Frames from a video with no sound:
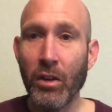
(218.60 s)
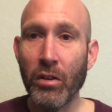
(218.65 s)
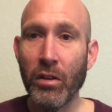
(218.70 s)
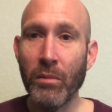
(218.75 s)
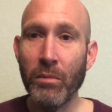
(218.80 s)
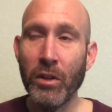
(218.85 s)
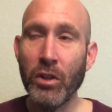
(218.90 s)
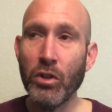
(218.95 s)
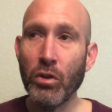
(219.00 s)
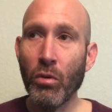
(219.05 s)
The
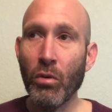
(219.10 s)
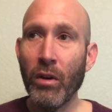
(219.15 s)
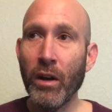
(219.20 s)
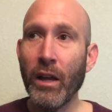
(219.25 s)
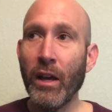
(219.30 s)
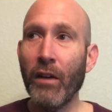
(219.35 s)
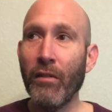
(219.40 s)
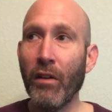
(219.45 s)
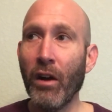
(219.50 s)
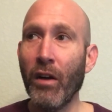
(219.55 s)

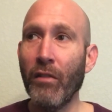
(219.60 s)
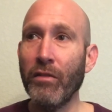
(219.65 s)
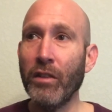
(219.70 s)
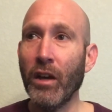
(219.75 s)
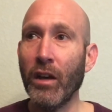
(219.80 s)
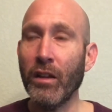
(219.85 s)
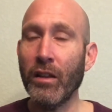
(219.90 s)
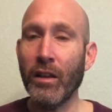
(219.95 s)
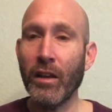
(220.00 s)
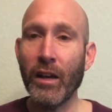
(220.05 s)
majority of
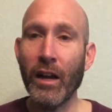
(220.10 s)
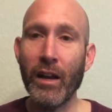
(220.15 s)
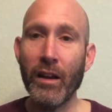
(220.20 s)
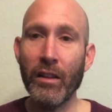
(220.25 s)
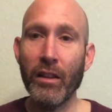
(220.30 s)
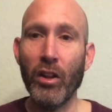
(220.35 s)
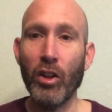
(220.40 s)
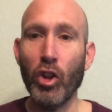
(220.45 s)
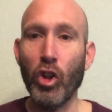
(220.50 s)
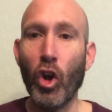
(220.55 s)
the kind
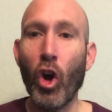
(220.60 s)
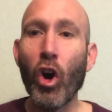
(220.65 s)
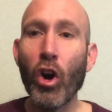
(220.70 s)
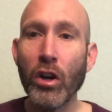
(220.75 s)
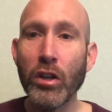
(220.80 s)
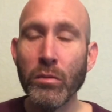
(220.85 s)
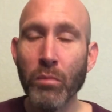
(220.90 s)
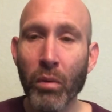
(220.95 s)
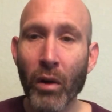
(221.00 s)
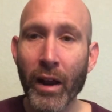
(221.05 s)
of the
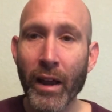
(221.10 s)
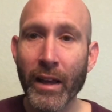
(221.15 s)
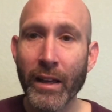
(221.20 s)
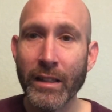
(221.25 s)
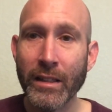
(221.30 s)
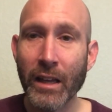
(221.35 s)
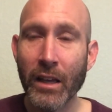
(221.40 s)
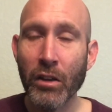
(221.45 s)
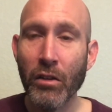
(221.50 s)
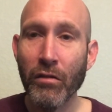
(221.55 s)
large
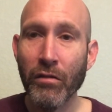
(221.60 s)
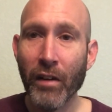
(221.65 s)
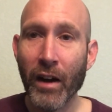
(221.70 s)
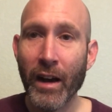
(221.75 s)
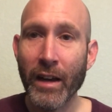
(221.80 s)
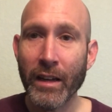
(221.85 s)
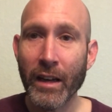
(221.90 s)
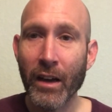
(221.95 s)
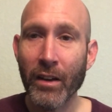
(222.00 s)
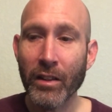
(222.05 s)
brands that you
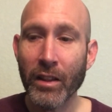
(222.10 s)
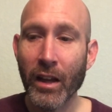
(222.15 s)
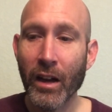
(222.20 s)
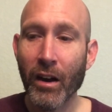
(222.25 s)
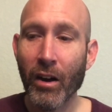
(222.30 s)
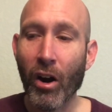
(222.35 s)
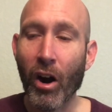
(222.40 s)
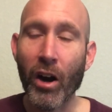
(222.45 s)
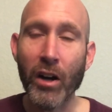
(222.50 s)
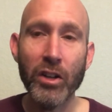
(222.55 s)
find out
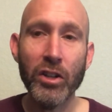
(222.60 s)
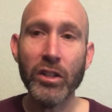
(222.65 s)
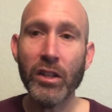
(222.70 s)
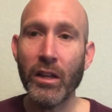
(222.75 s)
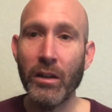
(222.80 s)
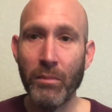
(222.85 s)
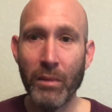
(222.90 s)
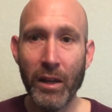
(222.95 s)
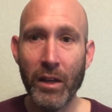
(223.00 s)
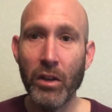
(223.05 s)
there are just
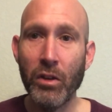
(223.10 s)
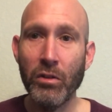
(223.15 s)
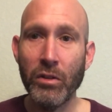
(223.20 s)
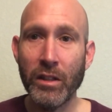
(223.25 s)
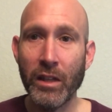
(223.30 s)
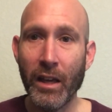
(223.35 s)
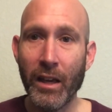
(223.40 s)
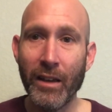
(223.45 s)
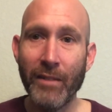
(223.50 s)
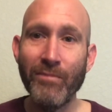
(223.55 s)
going to be
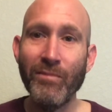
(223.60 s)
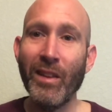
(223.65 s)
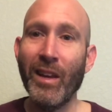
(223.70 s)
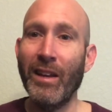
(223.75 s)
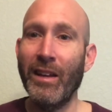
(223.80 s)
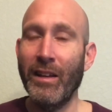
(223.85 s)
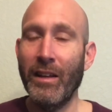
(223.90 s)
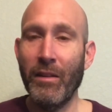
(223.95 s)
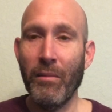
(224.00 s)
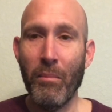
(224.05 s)
using
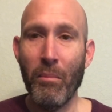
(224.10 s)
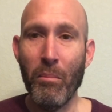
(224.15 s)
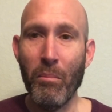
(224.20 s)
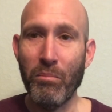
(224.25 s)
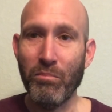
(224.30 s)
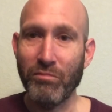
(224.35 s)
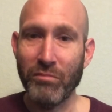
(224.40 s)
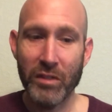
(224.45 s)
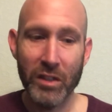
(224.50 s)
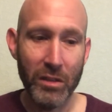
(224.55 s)

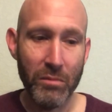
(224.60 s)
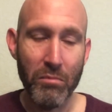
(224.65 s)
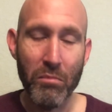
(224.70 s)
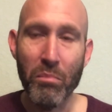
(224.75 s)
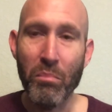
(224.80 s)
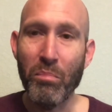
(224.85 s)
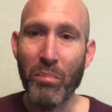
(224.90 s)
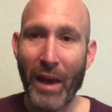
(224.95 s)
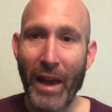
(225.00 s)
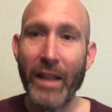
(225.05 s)
just
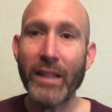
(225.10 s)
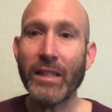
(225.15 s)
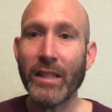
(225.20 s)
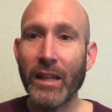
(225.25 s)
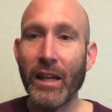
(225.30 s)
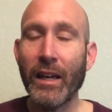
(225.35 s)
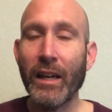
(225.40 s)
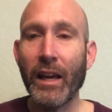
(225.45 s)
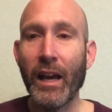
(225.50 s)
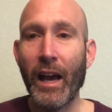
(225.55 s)

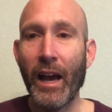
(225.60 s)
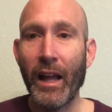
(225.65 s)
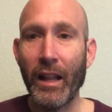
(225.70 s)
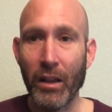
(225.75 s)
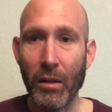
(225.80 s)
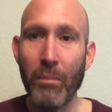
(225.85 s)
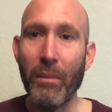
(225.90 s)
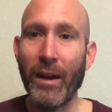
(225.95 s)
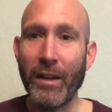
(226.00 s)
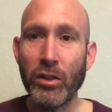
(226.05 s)
basic
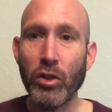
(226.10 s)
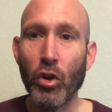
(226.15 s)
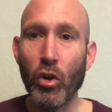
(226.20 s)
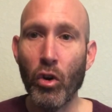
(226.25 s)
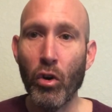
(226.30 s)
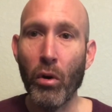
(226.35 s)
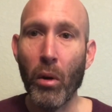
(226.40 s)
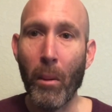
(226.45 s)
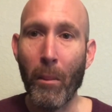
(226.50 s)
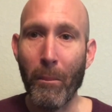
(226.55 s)

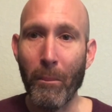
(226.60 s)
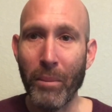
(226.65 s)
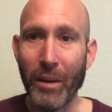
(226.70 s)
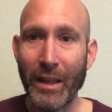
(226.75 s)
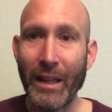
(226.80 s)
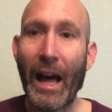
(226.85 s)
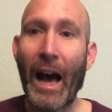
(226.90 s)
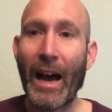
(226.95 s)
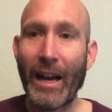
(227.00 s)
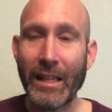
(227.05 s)
elemental
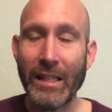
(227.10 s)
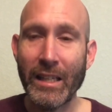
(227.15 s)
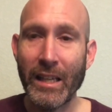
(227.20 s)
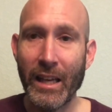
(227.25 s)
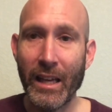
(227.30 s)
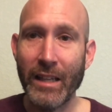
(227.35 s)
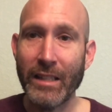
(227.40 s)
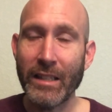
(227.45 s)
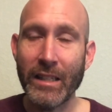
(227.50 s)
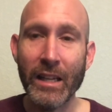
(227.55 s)
black tea.
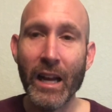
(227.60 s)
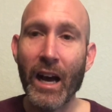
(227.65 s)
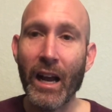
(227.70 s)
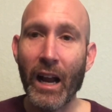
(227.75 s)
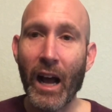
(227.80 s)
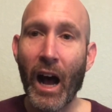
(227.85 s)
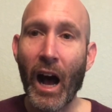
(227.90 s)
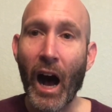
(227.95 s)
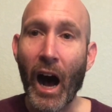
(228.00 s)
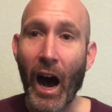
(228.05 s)
It's not
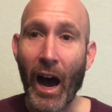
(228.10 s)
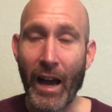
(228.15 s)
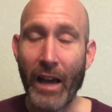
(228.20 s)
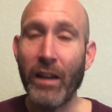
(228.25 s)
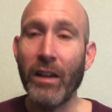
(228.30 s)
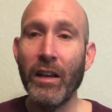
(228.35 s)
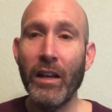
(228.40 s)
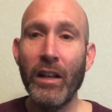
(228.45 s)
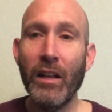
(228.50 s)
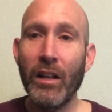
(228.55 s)
high
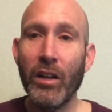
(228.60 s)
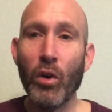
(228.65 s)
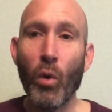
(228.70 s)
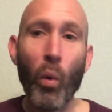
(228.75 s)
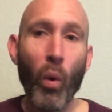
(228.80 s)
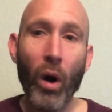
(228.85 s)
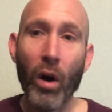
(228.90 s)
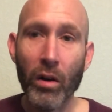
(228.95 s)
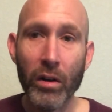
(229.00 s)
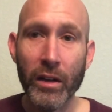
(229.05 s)

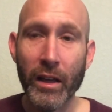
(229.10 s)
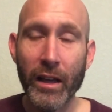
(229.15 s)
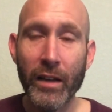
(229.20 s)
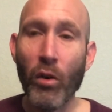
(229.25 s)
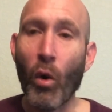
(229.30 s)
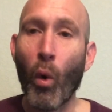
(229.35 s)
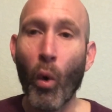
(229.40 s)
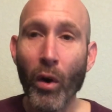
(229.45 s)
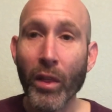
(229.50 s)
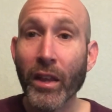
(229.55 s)

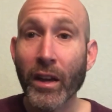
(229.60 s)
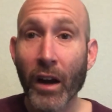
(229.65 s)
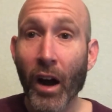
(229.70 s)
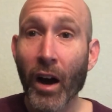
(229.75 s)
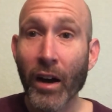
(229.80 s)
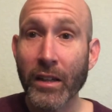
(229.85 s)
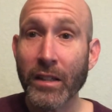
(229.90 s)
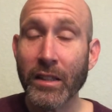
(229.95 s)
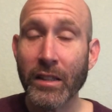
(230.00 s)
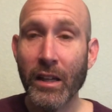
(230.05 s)
quality
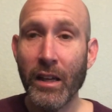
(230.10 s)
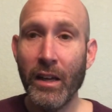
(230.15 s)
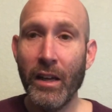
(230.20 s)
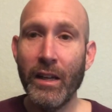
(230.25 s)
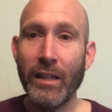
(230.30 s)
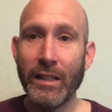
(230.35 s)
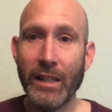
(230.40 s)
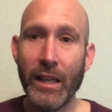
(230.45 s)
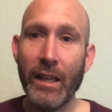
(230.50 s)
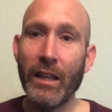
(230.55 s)
orthodox
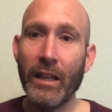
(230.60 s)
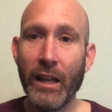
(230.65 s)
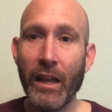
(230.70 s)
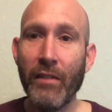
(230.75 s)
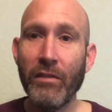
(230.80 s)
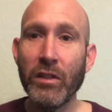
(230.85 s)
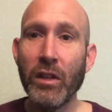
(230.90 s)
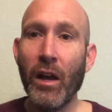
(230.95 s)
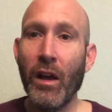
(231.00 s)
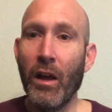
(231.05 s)
tea
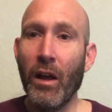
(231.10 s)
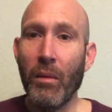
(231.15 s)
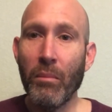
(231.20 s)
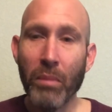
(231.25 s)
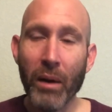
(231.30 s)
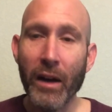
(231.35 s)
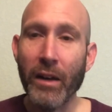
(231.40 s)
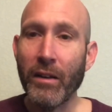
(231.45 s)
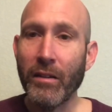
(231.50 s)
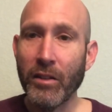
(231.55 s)
leaves,
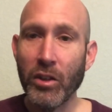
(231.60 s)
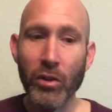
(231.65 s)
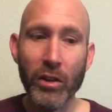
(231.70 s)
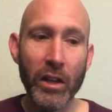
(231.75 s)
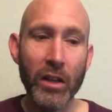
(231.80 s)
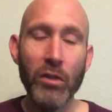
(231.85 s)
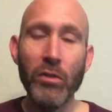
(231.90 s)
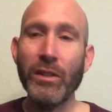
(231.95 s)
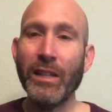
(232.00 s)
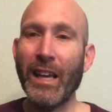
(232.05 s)
but you
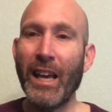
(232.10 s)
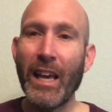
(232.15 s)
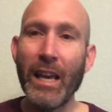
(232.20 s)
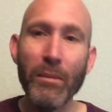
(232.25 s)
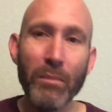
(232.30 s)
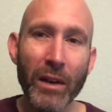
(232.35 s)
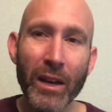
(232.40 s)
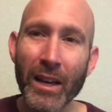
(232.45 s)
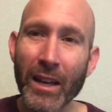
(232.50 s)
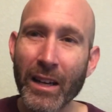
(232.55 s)
can use
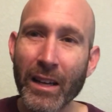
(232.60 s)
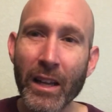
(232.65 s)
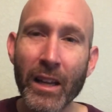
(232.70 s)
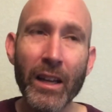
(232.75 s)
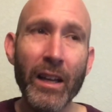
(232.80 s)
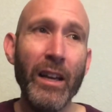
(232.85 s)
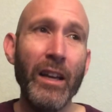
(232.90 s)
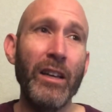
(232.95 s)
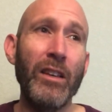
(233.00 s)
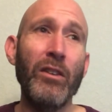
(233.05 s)
cumin,
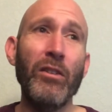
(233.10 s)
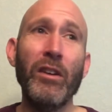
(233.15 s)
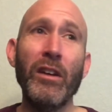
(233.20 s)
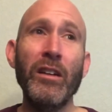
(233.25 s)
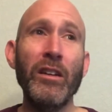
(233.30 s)
you can